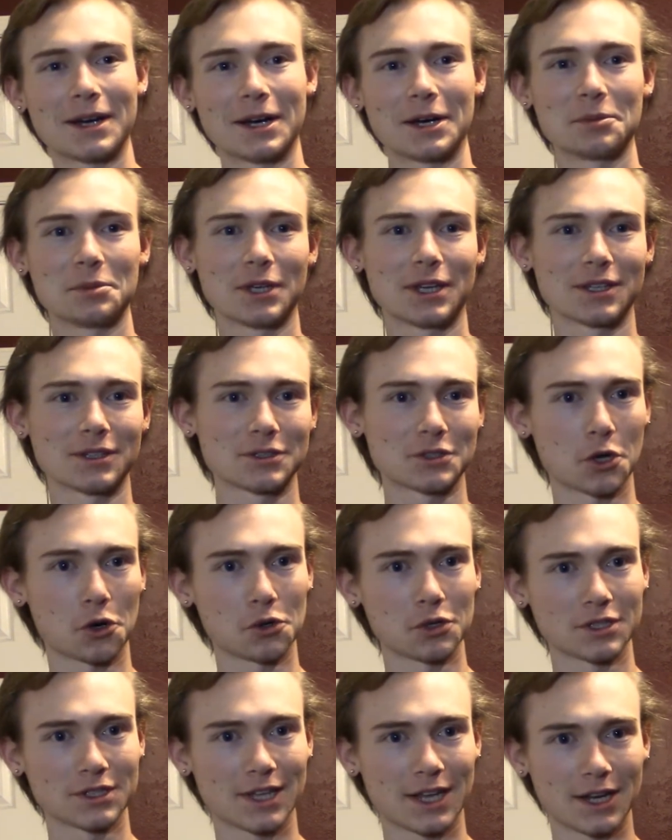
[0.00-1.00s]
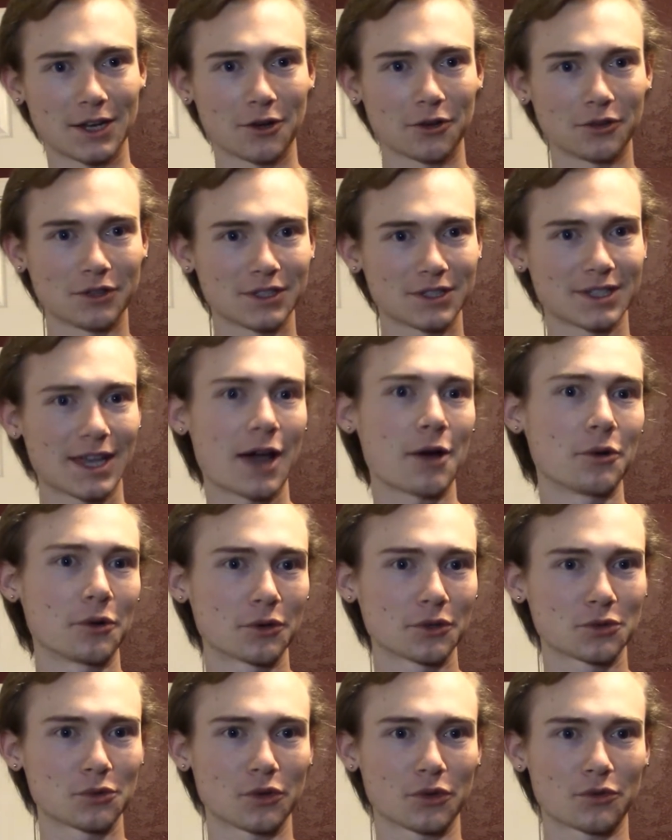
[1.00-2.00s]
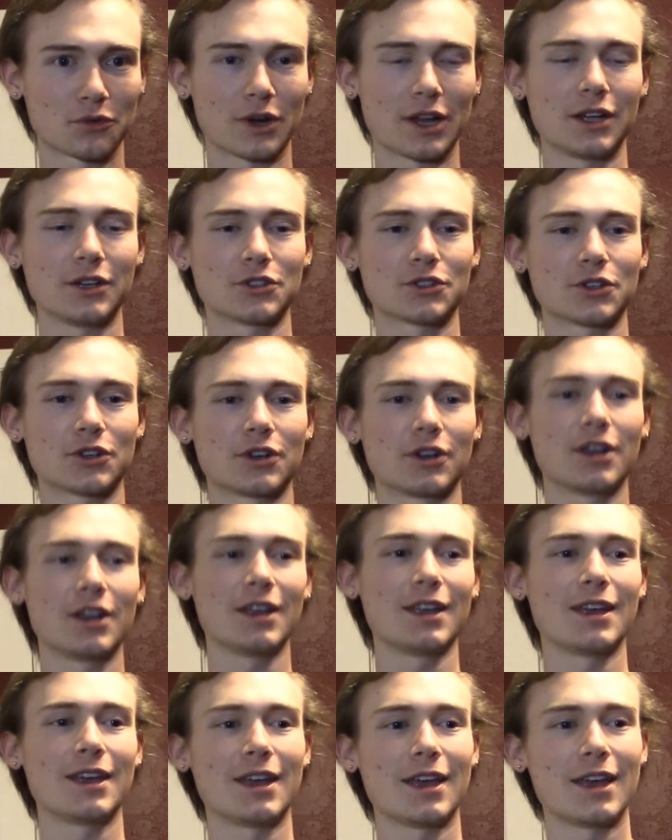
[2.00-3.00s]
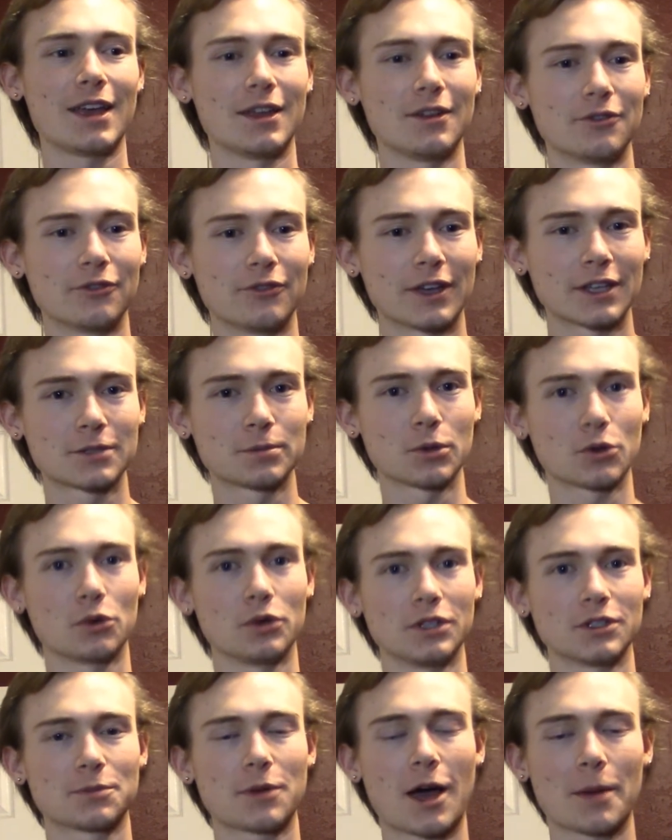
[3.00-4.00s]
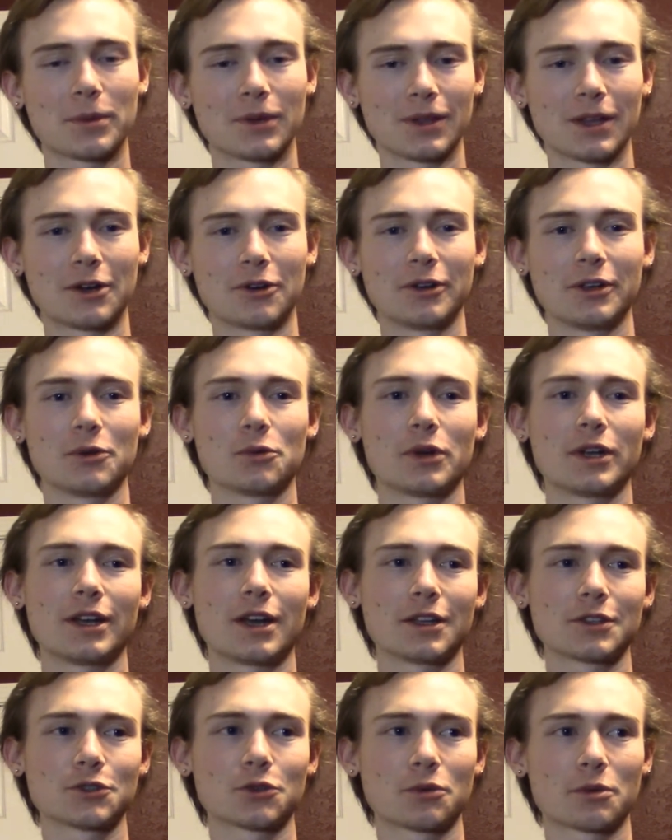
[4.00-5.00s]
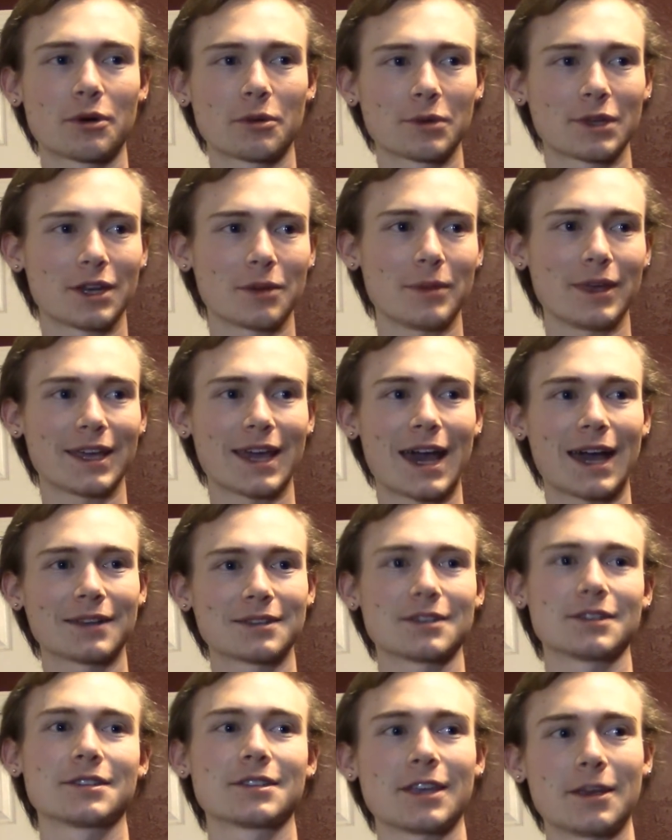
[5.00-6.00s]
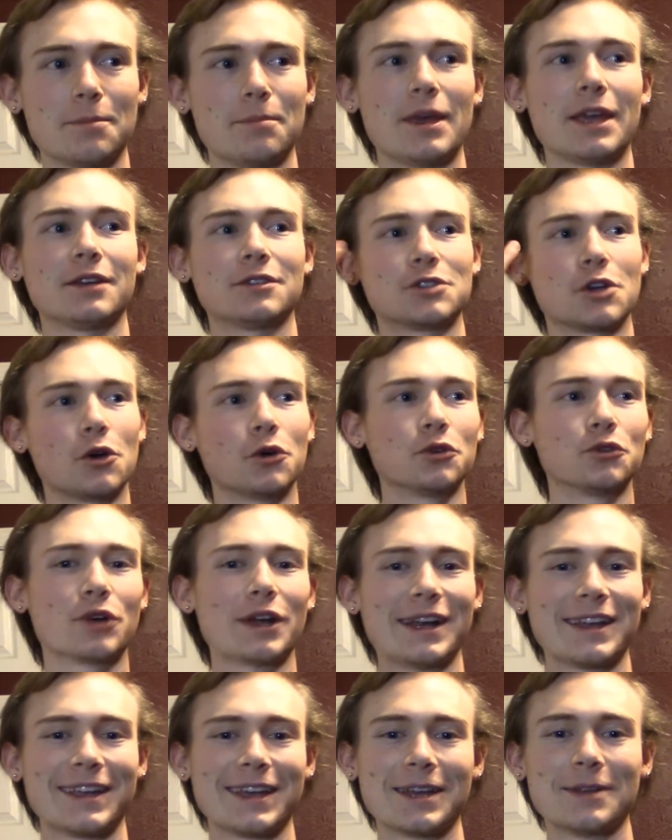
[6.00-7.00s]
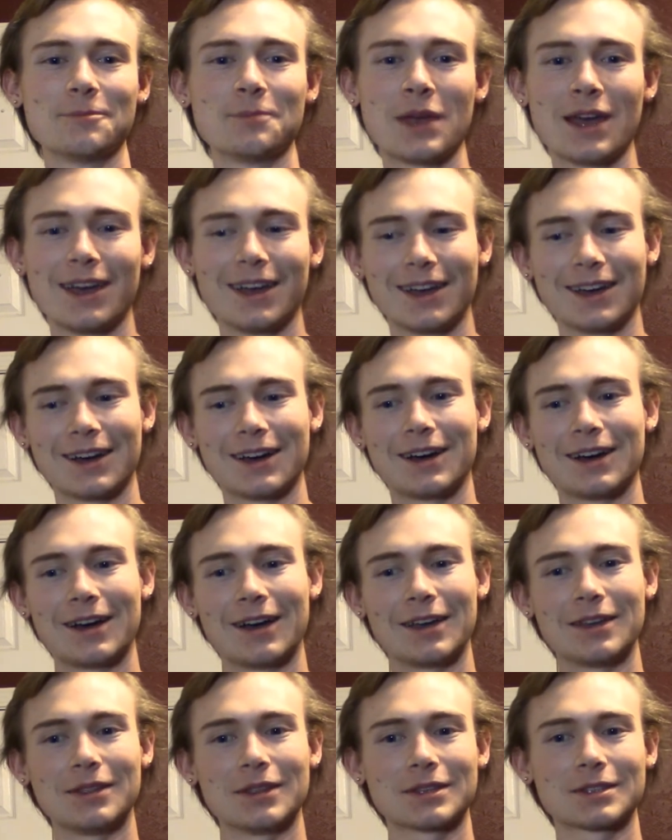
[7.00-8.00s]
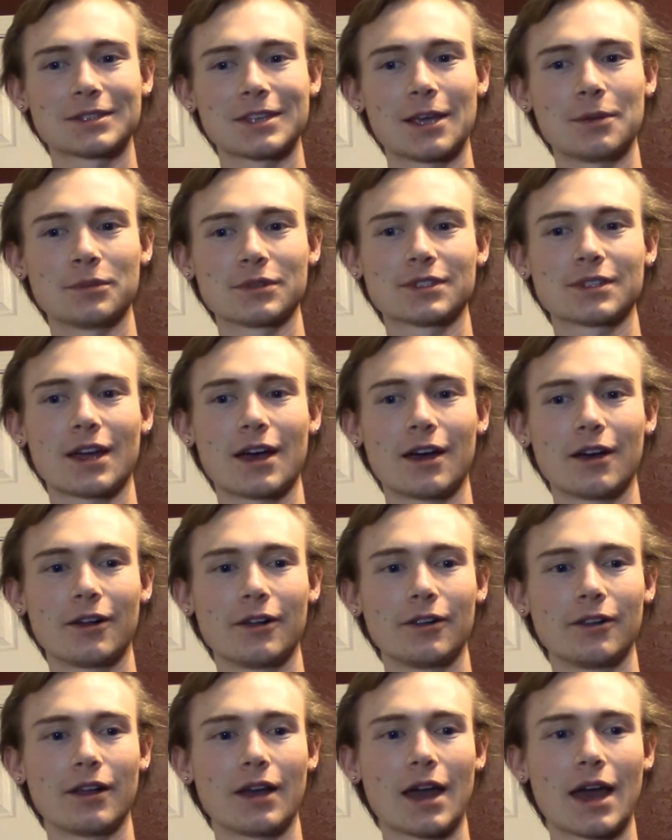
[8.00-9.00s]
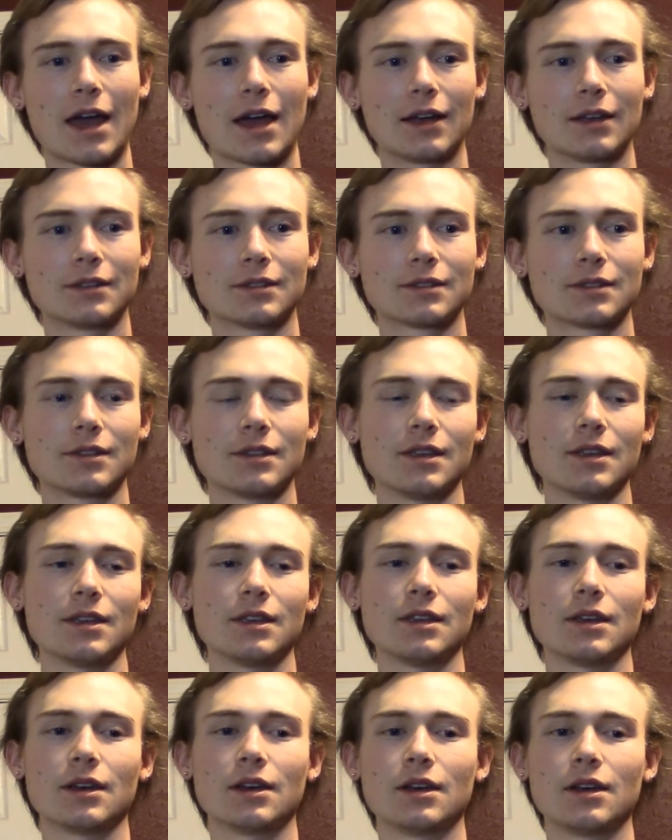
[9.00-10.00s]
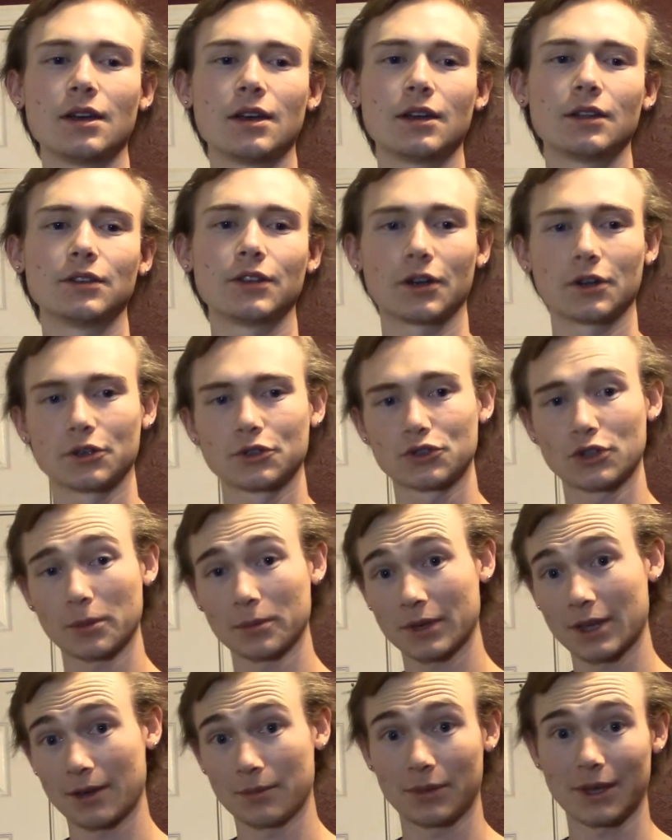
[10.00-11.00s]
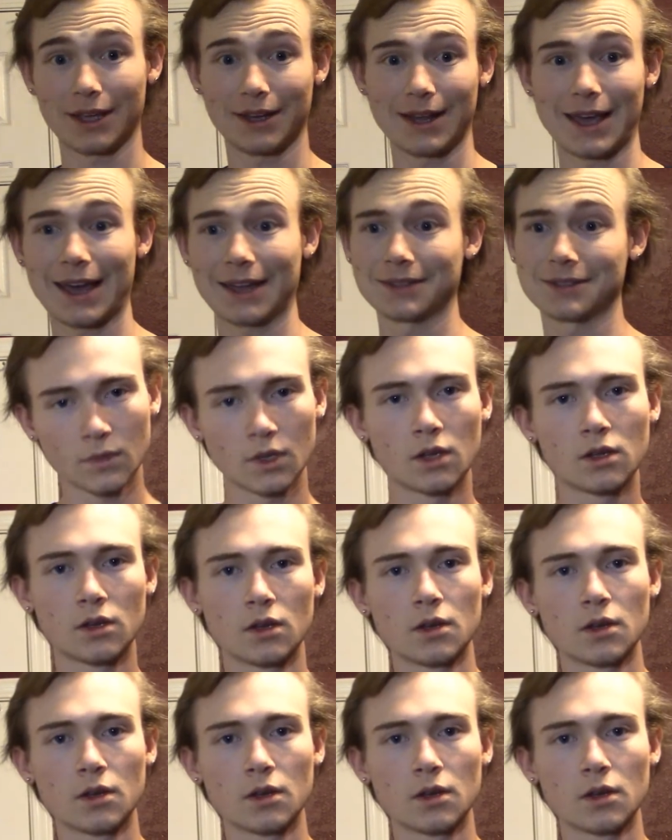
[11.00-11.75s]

because Toad is getting all these counters with Ranger and Vespa Queen's popularity and whatnot, so we're probably going to make hats that say Make Toad Great Again in the same style as the Donald Trump campaign hats.